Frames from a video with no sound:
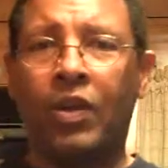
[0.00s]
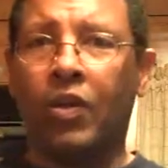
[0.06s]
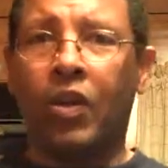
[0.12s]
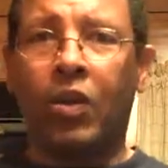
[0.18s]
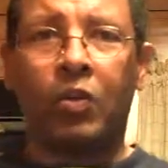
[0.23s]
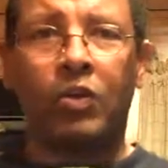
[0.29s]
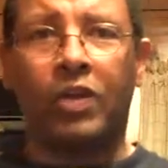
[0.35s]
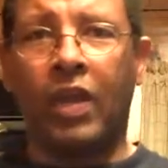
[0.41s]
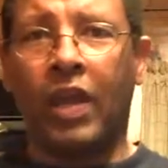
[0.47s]

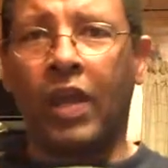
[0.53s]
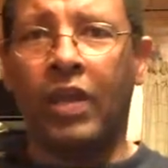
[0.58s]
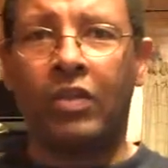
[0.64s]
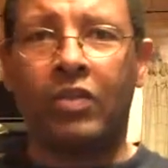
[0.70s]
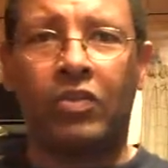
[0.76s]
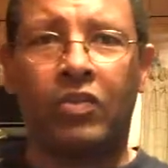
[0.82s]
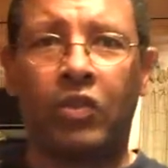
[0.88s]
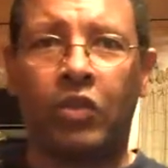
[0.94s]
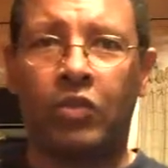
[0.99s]
no
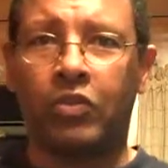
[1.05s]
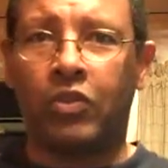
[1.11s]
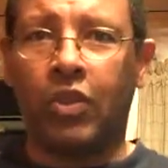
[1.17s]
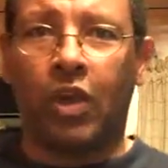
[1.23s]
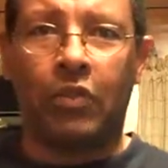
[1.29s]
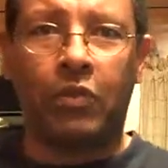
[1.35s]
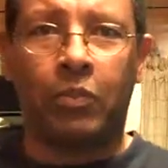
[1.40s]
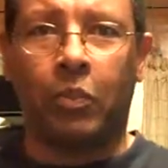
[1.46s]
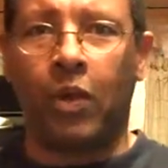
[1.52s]
dents, no
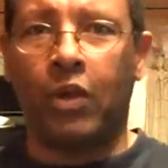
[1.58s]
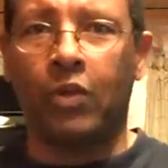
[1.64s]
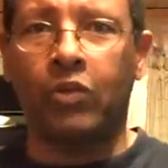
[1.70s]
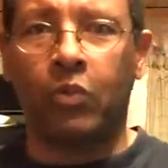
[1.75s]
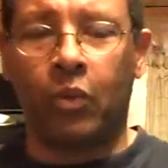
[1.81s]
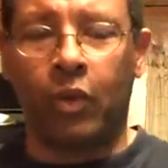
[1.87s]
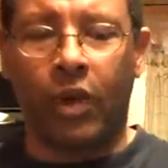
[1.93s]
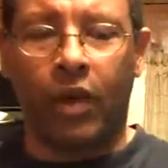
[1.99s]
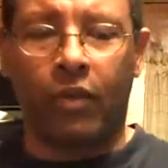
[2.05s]
soft
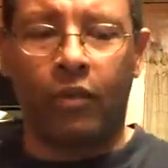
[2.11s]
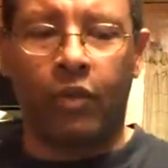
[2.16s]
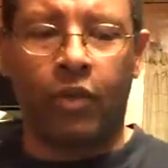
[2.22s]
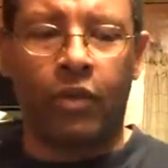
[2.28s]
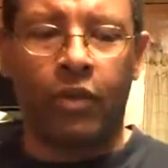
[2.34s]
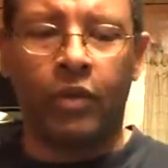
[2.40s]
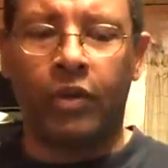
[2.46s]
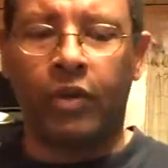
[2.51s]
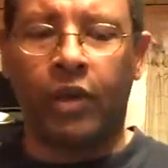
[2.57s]
spots,
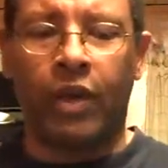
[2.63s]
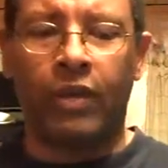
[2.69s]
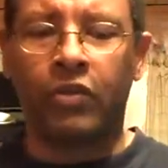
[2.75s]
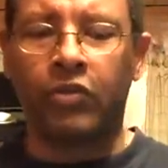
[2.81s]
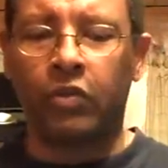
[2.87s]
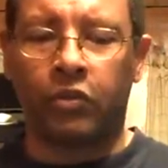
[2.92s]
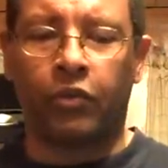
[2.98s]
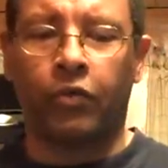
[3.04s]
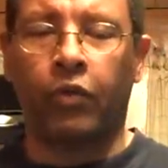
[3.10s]
whatever,
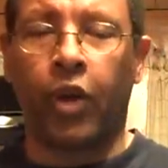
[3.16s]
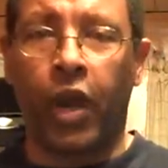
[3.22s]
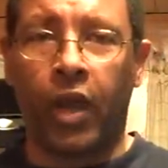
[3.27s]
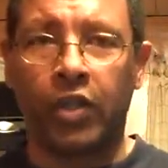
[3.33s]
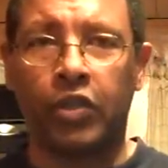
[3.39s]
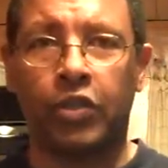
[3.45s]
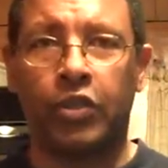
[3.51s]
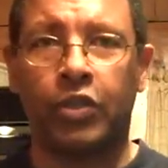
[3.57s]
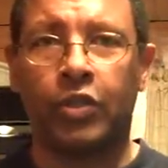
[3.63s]
nice and
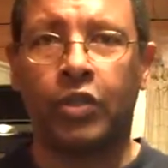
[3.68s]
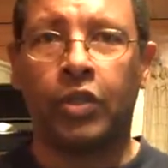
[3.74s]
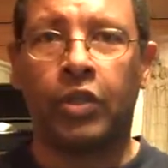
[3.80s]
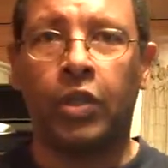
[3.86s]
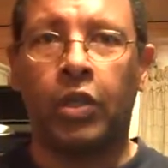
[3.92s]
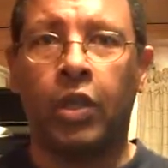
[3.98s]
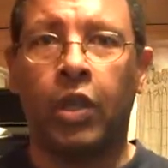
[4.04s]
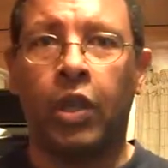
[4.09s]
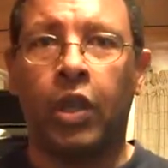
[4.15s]
fresh,
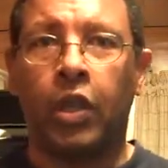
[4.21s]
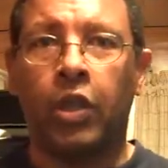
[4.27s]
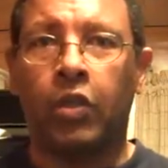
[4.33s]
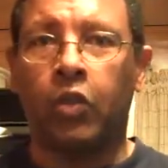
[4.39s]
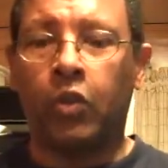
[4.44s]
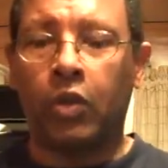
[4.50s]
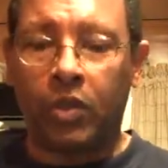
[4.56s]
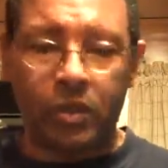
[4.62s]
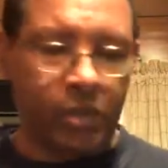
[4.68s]

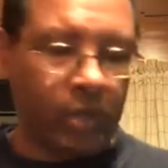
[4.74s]
you can